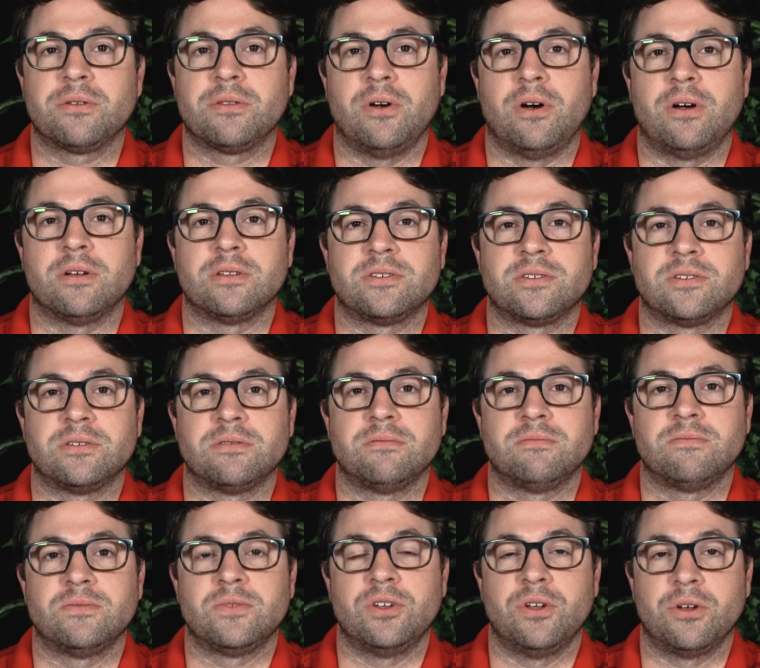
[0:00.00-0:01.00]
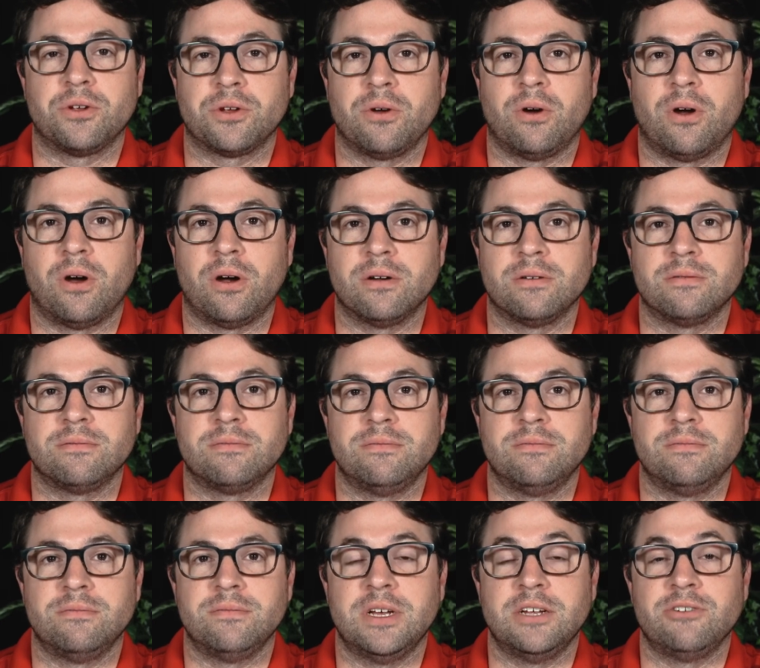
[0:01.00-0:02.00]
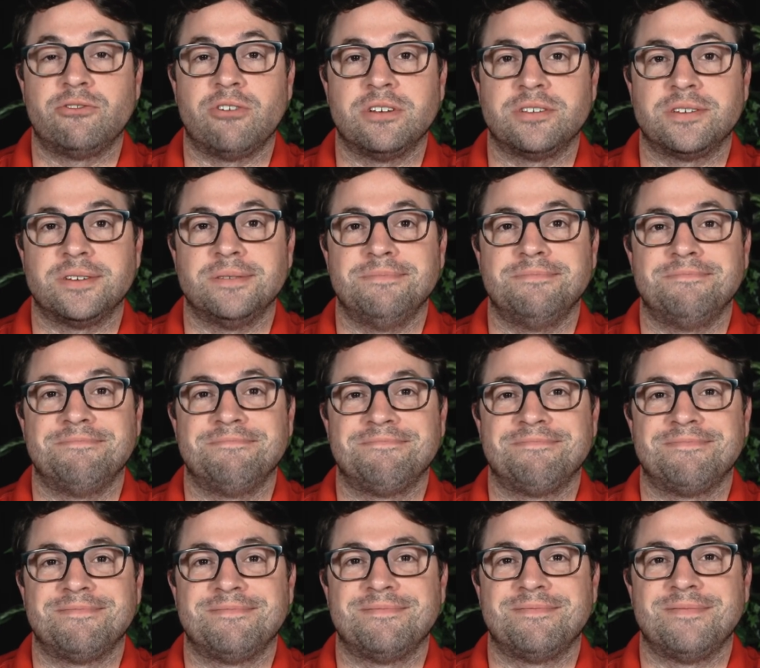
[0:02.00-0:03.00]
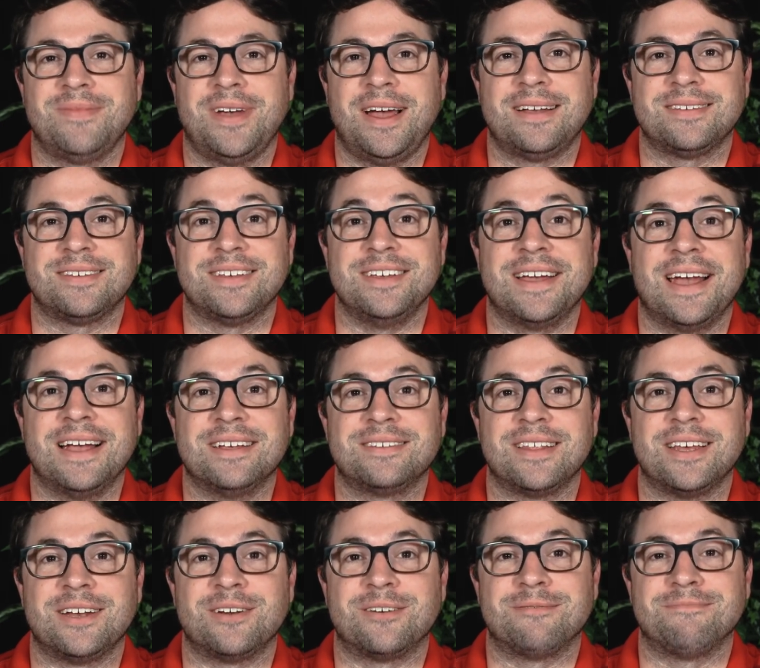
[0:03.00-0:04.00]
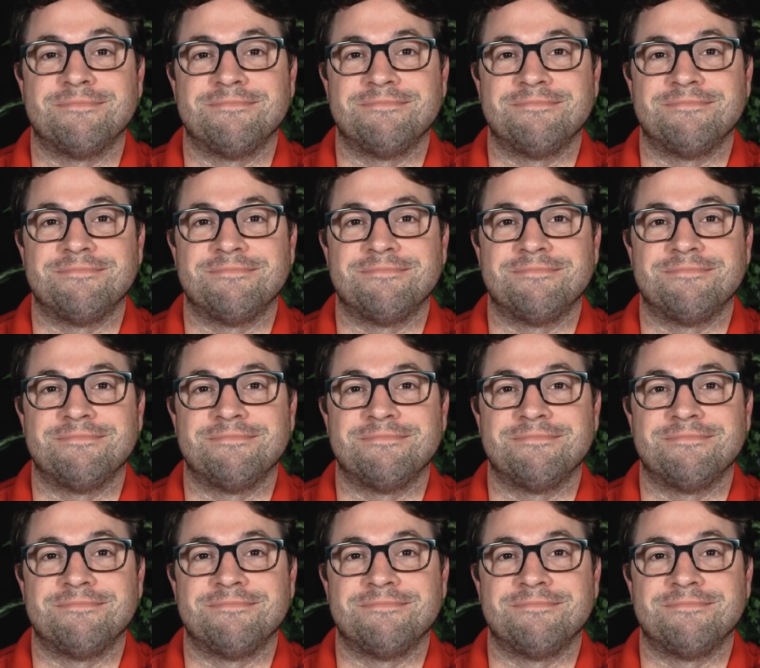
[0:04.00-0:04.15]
thoughts, to know your heart, and trust Him. I'll see you guys later.